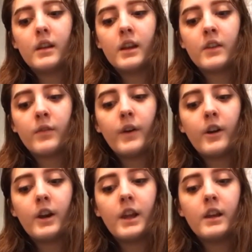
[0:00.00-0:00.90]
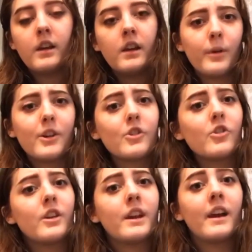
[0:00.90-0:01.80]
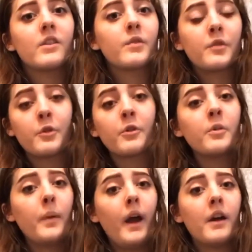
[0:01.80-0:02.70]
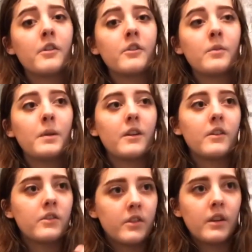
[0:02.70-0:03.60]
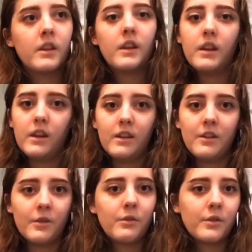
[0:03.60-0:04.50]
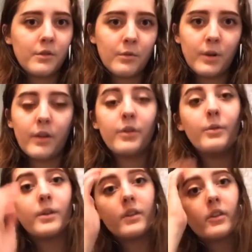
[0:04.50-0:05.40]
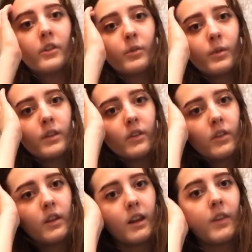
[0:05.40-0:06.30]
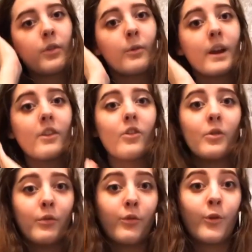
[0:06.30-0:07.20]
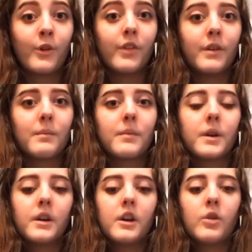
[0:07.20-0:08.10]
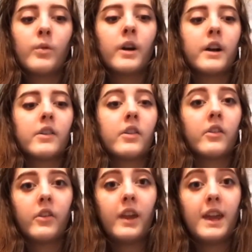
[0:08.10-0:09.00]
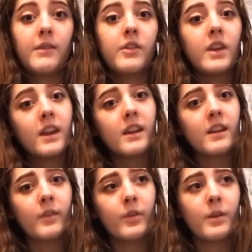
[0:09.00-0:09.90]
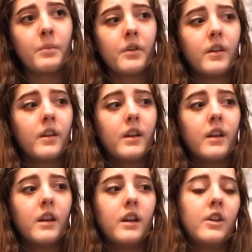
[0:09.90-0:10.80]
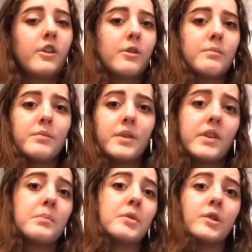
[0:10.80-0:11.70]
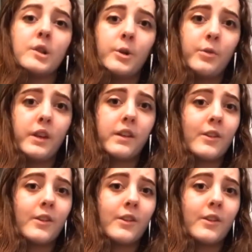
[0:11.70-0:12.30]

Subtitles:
It's very rich and it has floral patterns because, you know, they're the wealthy ones, they're the ones that get the rights to afford them, whereas the slaves, they get nothing but, you know, simple clothing.